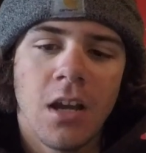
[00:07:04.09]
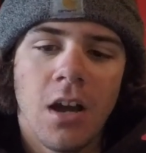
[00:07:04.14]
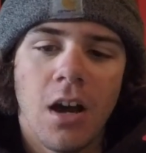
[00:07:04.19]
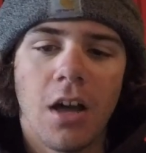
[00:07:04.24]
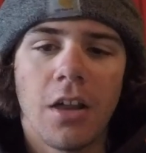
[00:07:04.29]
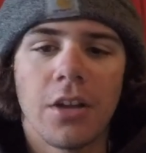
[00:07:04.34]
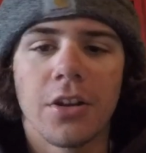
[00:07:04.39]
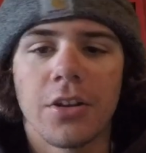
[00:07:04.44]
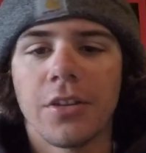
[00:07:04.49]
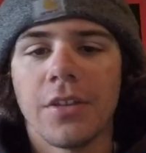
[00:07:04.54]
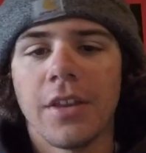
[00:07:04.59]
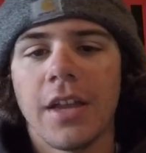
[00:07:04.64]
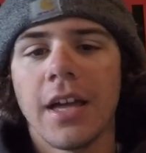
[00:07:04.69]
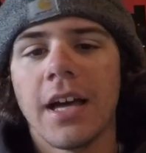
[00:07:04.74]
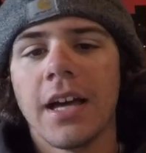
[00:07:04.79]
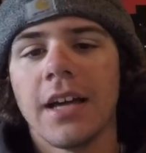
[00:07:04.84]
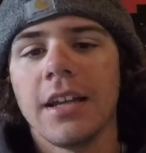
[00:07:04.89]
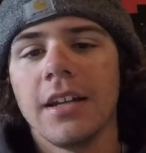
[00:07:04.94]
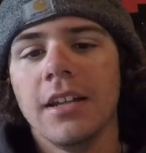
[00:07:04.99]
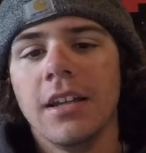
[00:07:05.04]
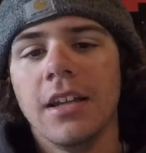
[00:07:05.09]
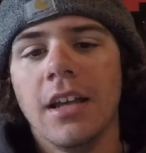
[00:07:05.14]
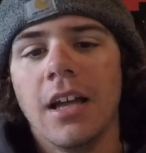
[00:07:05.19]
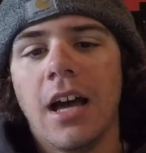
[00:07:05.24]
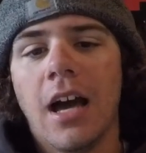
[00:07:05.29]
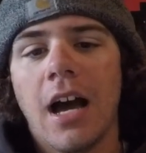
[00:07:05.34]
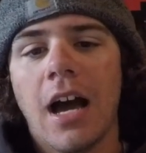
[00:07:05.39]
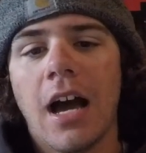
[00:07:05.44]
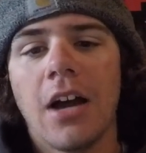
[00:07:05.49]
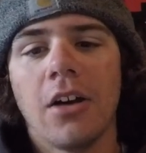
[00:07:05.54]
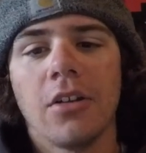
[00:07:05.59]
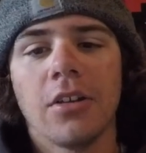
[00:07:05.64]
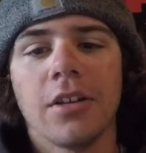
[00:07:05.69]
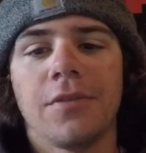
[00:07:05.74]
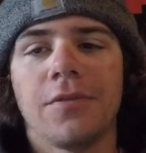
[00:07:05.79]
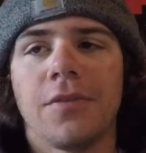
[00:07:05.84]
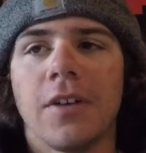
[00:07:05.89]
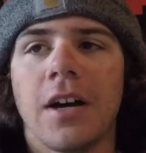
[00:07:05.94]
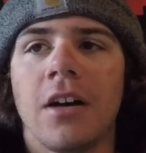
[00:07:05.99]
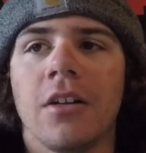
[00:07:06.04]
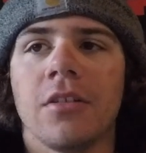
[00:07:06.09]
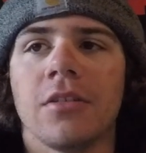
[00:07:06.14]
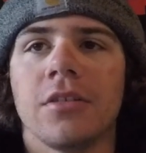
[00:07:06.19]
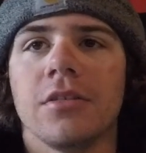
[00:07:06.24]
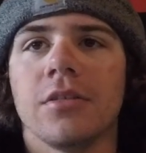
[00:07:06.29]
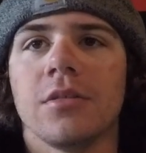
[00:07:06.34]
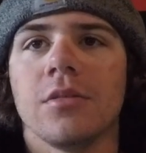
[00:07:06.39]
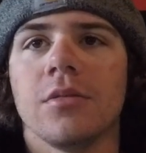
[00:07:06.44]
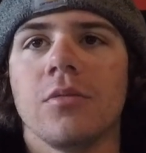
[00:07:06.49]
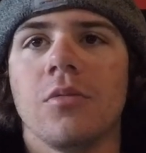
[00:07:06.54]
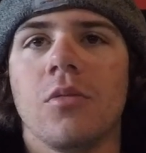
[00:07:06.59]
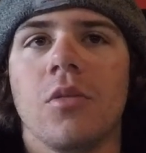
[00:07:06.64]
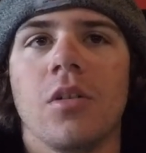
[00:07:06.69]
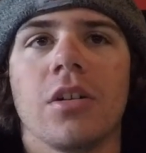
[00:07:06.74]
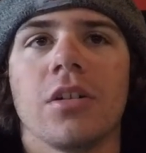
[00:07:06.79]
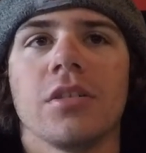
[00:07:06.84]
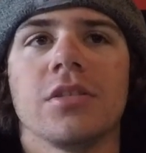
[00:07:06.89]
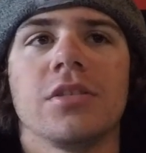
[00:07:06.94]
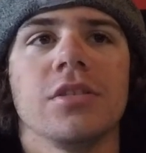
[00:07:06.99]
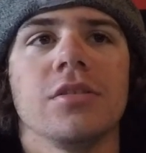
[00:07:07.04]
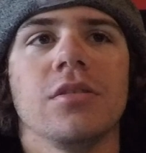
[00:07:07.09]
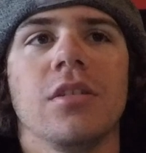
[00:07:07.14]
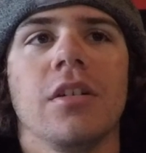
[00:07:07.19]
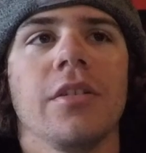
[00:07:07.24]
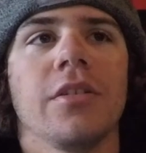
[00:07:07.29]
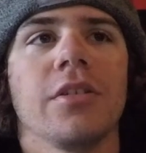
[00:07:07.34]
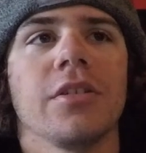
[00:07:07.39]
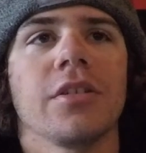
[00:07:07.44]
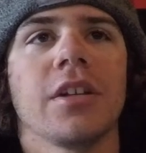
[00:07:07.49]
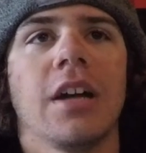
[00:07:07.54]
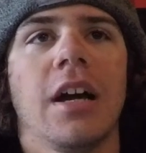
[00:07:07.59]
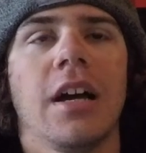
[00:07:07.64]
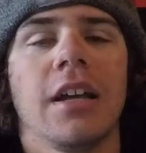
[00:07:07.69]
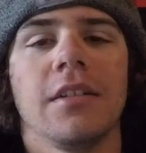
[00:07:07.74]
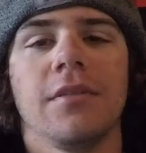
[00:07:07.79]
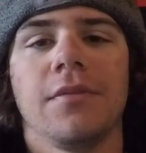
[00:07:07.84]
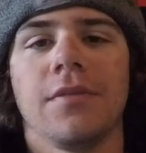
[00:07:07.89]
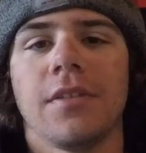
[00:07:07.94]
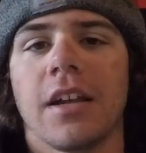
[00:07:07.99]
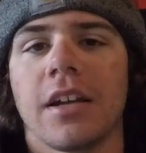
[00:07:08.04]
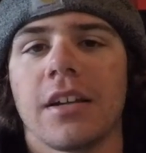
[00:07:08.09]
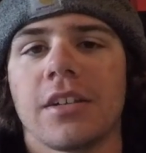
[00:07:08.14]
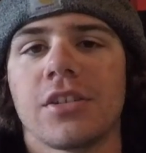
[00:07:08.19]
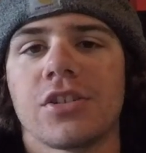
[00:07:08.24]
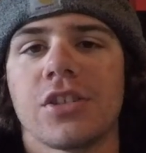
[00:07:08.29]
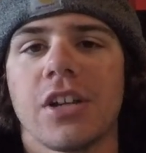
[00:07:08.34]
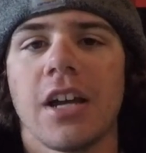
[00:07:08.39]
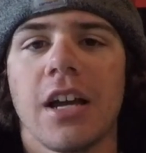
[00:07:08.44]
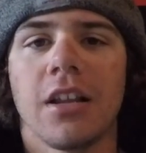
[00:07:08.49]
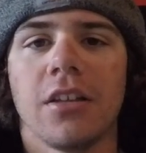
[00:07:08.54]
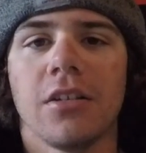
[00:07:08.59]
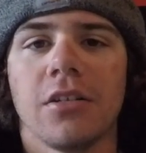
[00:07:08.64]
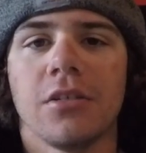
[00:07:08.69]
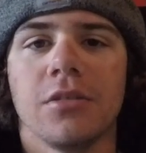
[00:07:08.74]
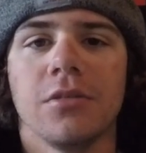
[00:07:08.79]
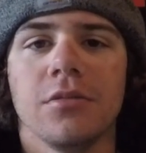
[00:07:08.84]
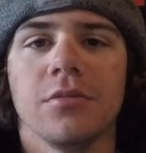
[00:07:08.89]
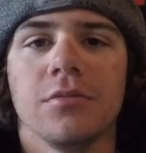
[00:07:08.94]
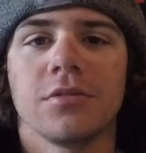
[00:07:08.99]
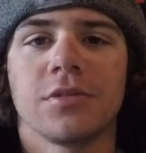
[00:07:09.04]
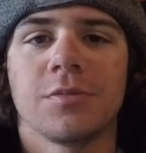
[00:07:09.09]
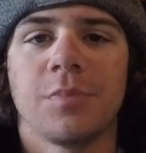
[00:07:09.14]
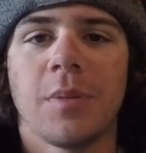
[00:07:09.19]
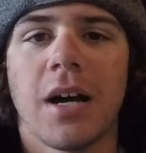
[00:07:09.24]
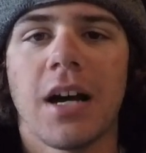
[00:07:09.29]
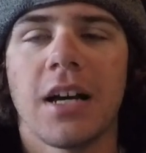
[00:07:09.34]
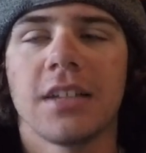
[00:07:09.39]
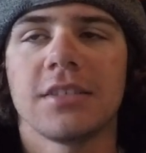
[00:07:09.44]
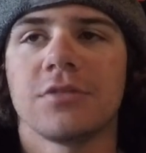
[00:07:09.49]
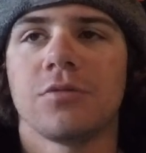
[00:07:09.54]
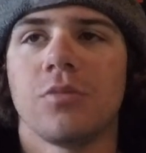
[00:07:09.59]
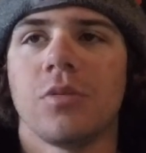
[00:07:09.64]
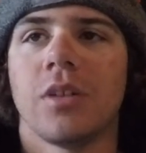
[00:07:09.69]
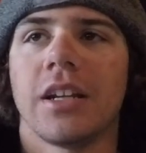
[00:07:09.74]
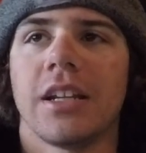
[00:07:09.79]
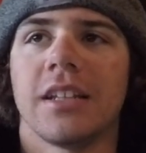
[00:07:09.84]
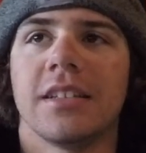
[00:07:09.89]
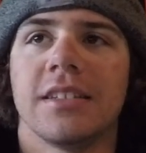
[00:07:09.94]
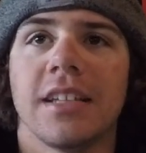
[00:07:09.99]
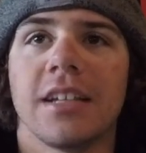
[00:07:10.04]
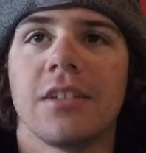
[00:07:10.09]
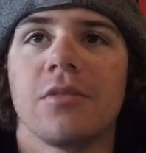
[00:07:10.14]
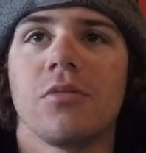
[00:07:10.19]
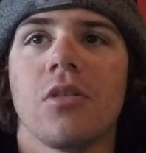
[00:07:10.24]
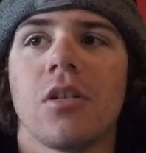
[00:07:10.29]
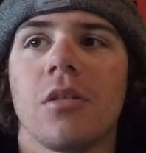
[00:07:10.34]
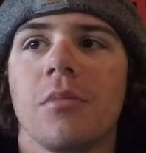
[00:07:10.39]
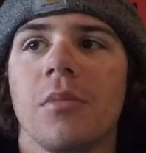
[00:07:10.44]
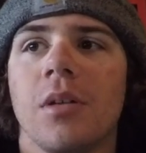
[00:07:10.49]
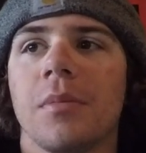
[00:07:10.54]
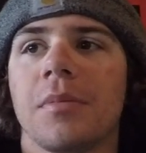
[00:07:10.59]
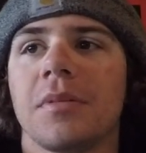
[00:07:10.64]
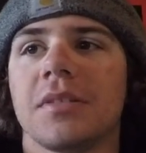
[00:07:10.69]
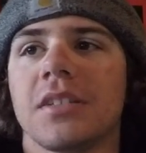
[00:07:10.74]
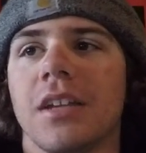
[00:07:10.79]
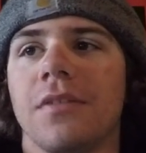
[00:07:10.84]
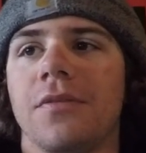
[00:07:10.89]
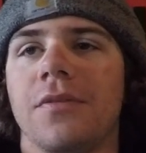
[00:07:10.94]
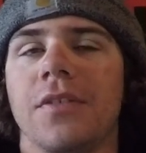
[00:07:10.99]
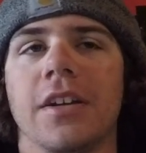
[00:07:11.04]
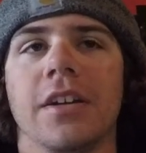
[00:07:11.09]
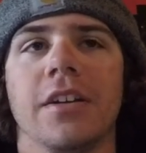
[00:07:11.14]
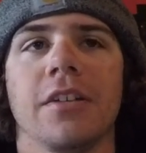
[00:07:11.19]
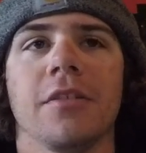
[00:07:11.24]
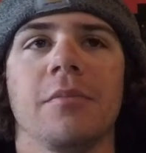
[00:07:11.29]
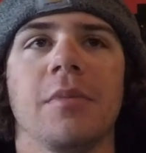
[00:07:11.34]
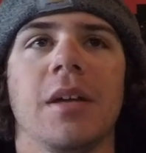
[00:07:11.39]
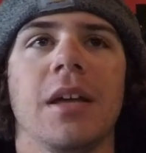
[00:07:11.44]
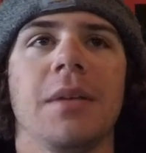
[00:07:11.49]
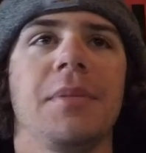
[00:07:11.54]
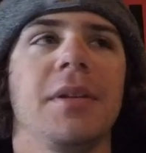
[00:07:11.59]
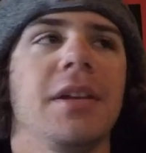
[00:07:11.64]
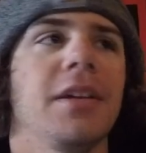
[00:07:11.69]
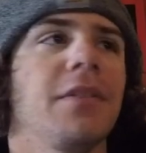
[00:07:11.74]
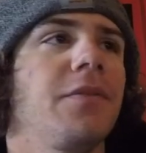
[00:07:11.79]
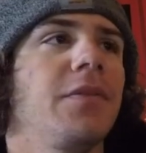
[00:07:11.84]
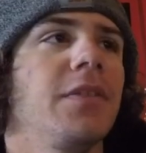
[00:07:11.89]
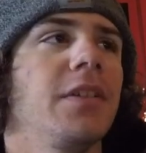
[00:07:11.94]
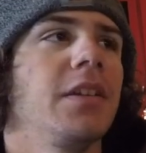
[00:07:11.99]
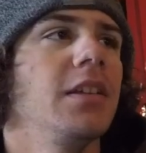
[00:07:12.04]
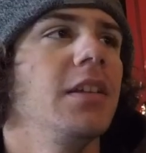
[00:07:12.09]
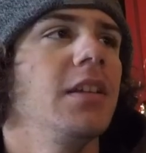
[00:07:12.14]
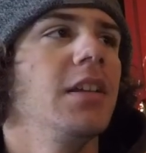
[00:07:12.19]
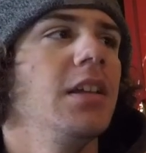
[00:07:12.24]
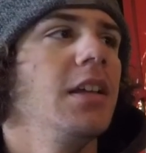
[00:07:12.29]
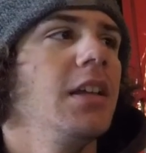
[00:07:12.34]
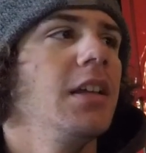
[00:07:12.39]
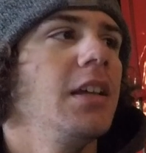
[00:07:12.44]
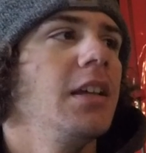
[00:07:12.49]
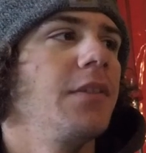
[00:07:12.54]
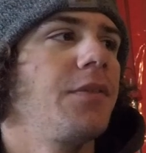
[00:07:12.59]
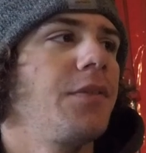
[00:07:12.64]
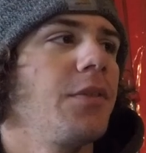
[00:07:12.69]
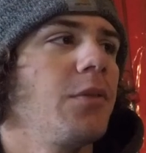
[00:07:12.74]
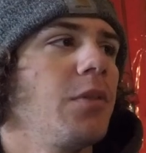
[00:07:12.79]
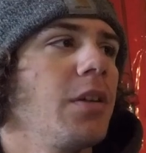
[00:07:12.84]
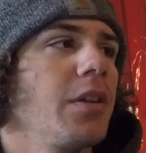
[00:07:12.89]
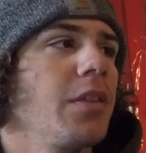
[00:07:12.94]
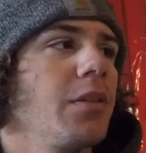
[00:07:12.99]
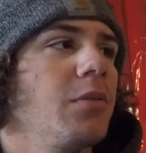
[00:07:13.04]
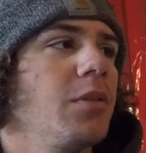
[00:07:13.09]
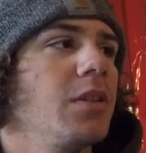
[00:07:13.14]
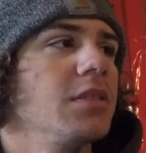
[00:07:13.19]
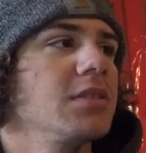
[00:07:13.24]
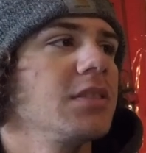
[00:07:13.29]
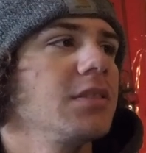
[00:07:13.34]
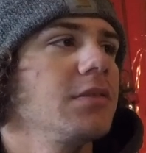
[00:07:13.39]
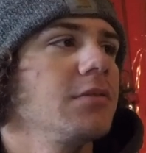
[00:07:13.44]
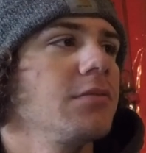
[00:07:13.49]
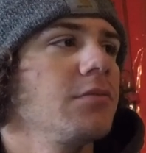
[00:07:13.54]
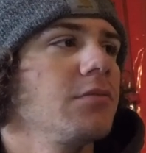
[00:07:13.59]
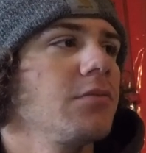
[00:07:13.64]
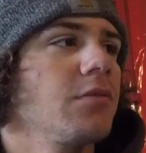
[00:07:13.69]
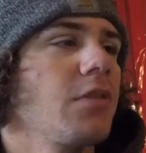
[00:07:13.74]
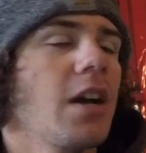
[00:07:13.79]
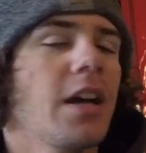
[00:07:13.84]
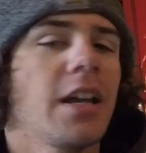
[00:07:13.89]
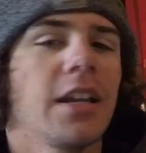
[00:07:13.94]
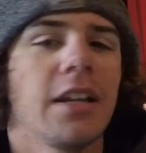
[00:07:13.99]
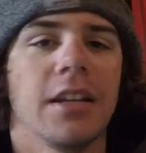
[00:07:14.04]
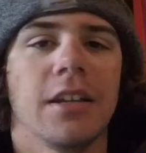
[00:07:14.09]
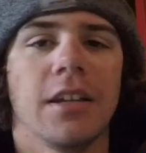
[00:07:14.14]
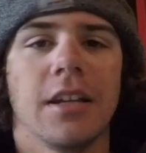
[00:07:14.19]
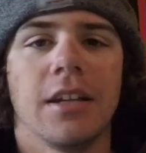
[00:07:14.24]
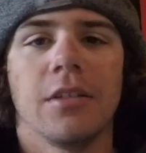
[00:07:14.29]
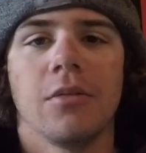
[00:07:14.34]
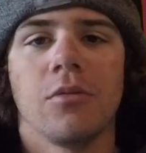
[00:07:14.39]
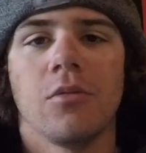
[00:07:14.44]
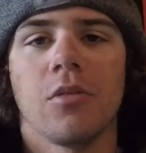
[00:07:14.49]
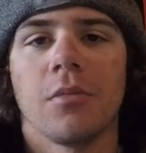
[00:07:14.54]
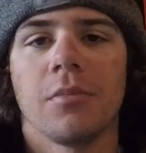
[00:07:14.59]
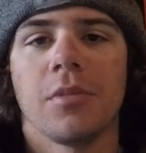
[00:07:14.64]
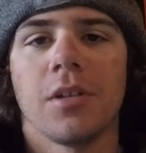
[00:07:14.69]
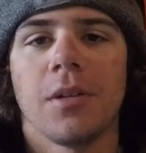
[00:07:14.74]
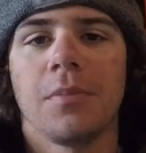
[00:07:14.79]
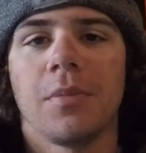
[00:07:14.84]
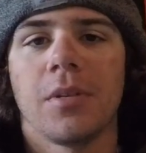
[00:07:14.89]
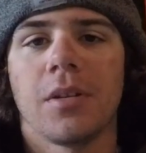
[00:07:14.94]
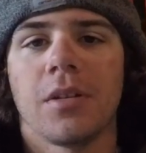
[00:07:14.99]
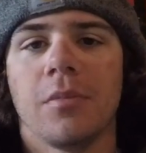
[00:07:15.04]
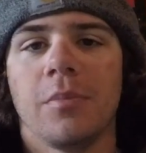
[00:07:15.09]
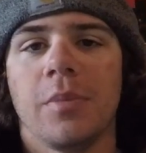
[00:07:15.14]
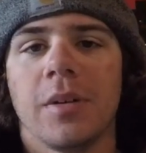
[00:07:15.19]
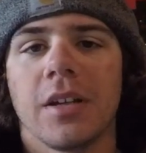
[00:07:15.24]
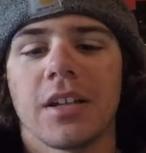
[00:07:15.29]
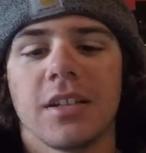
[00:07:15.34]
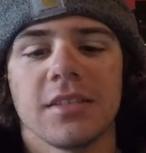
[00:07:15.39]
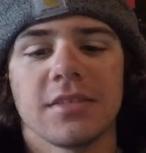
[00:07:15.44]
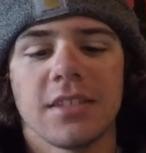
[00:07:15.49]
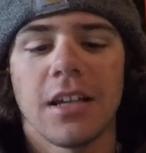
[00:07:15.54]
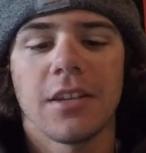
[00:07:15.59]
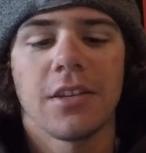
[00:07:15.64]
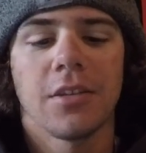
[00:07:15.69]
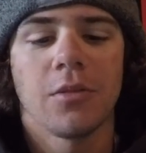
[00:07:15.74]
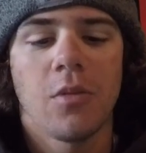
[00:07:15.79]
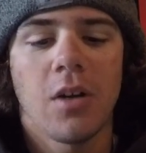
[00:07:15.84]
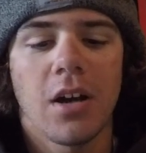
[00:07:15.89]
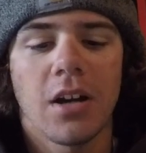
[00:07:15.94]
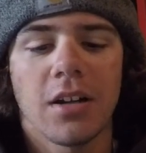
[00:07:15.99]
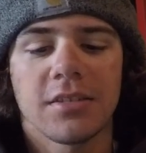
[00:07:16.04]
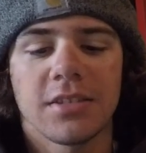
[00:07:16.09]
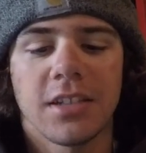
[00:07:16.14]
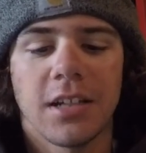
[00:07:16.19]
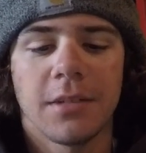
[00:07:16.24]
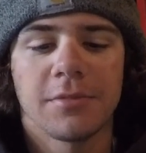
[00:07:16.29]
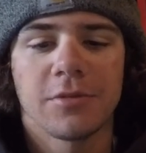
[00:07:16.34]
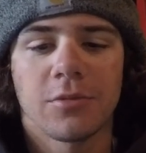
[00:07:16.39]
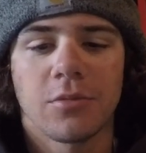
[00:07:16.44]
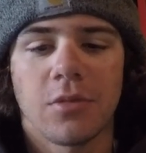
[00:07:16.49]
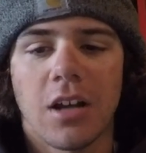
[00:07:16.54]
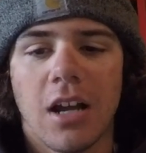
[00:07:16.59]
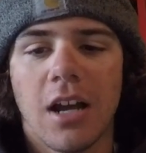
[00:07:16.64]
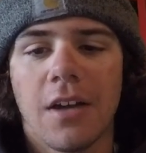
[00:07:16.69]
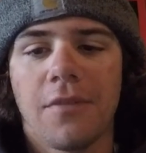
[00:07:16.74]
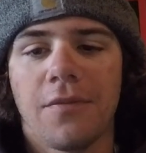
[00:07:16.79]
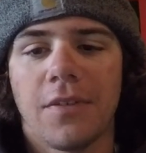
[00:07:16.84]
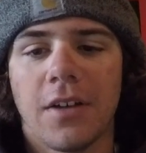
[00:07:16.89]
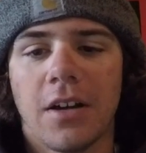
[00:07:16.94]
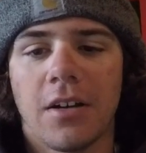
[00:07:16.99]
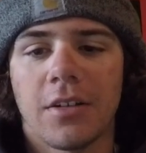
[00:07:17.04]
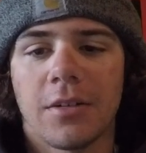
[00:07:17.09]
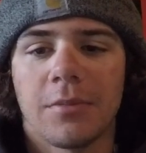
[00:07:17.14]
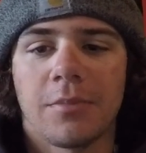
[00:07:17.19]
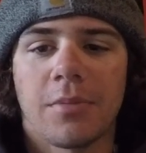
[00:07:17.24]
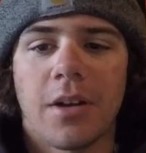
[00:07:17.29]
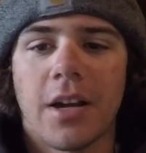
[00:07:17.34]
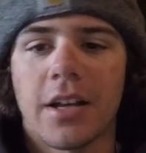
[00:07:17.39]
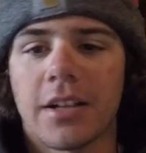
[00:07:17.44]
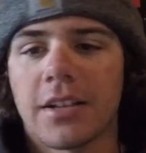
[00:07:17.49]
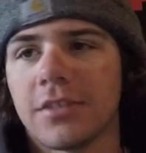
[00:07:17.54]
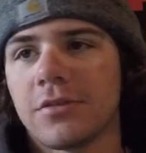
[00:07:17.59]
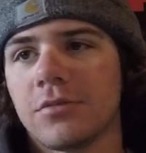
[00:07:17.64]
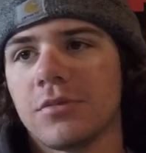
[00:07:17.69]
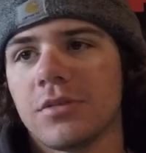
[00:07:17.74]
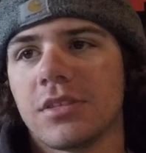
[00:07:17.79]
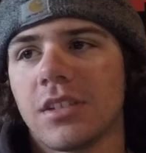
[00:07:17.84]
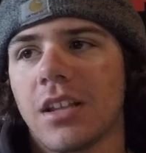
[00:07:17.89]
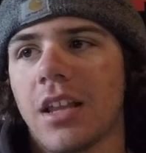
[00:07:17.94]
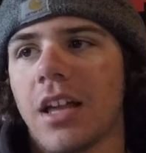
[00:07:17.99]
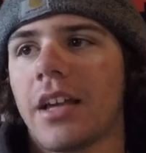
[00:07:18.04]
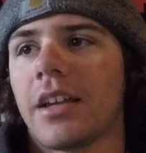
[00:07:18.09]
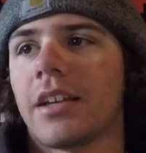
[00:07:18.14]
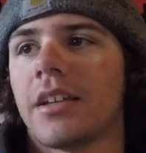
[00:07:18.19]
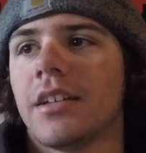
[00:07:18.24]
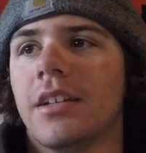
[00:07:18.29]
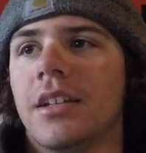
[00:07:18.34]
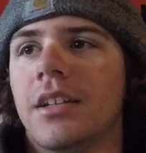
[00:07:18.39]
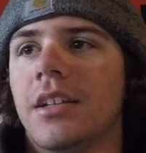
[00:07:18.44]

other than that, I only found one or two other kind of like shallow spots when it did warm up, because I figured maybe if the weather wasn't right and it warmed up a little bit, because the water temps where I found in practice was like,